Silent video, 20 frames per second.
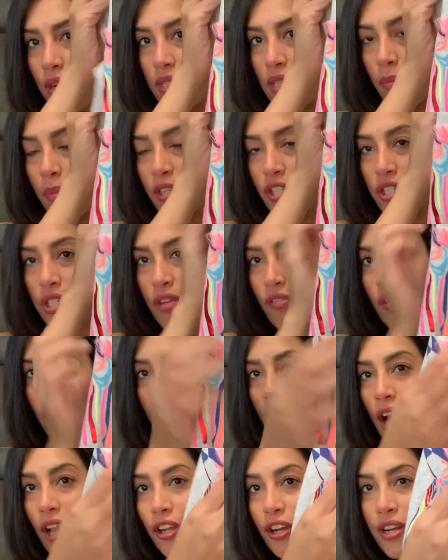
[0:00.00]
is a bunch of
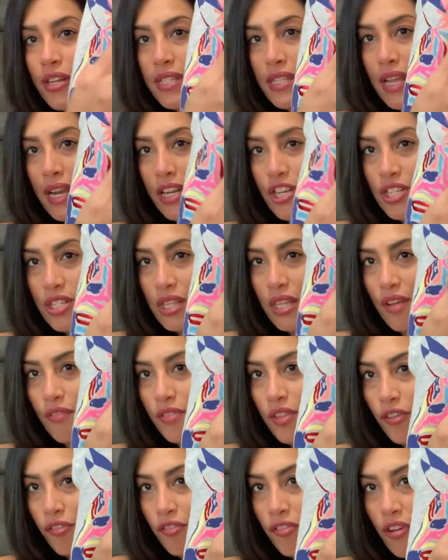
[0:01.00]
different colors. And I just
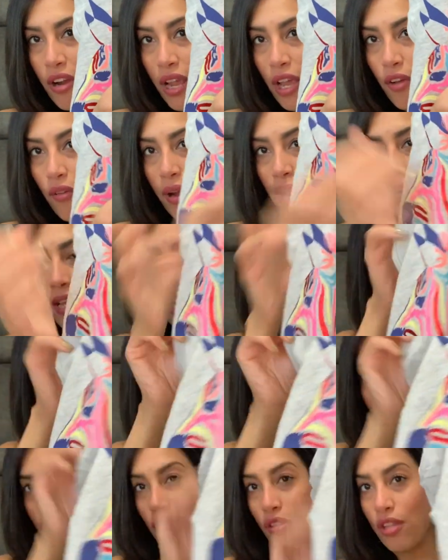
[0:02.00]
love the fraying right here.
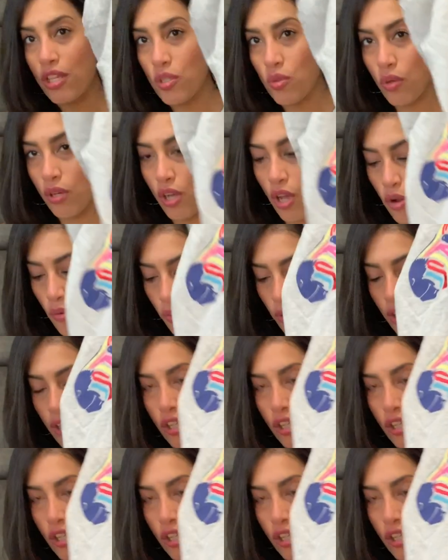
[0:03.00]
So I thought this would go really